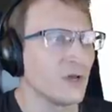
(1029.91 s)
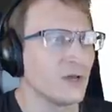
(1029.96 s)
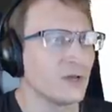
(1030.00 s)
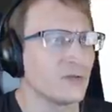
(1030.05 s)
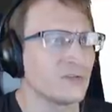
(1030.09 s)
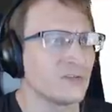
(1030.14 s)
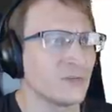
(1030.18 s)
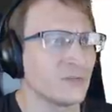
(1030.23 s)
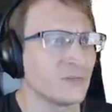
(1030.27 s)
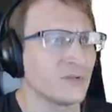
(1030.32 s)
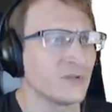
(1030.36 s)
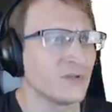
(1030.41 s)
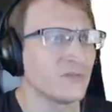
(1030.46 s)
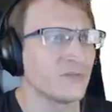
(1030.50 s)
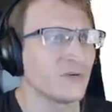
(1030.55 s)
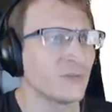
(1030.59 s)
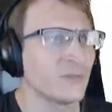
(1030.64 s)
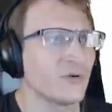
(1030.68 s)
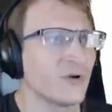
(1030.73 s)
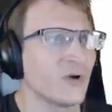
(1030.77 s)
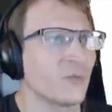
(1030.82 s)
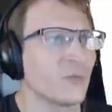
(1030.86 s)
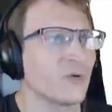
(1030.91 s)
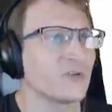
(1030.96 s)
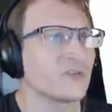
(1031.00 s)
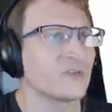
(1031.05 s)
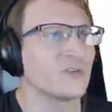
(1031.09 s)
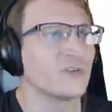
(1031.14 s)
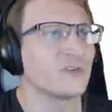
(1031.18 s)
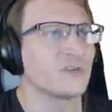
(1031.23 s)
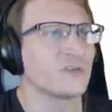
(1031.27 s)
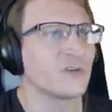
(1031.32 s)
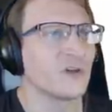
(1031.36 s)
simply for
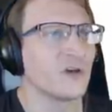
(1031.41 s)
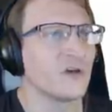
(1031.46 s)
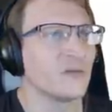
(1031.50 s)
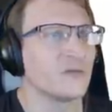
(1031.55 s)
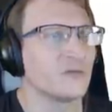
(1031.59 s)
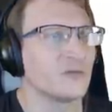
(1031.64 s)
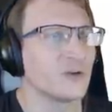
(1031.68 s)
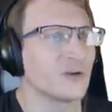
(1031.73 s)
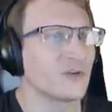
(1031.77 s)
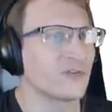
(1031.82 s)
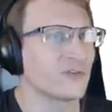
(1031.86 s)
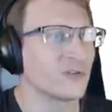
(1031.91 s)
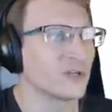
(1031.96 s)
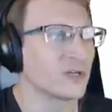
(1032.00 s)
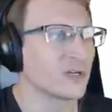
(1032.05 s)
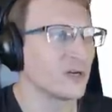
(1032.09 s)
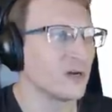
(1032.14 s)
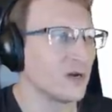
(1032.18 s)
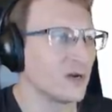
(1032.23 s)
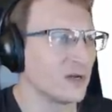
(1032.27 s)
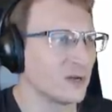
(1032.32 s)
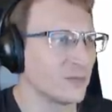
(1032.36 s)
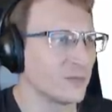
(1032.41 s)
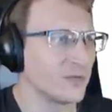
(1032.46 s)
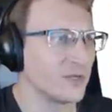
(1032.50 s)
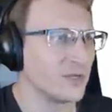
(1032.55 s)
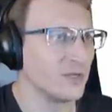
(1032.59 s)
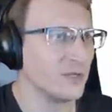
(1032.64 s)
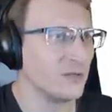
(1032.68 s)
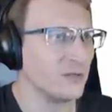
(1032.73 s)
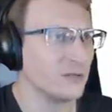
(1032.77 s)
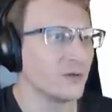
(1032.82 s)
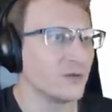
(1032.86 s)
purposes of judicial
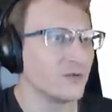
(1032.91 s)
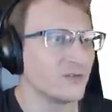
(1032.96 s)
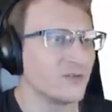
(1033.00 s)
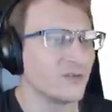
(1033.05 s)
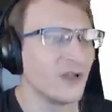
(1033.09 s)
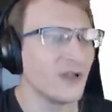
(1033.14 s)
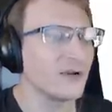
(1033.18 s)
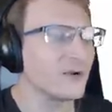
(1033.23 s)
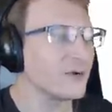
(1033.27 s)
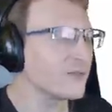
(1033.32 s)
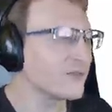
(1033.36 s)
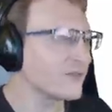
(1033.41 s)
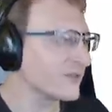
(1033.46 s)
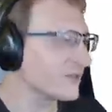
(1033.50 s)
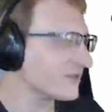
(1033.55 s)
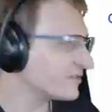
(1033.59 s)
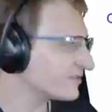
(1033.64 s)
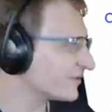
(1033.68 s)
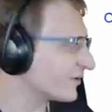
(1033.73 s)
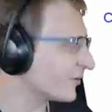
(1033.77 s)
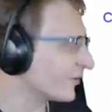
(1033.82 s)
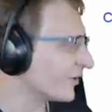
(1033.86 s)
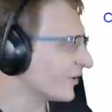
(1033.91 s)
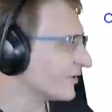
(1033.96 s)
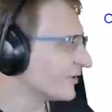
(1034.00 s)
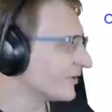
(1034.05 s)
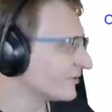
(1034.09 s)
economy. See, I don't think so.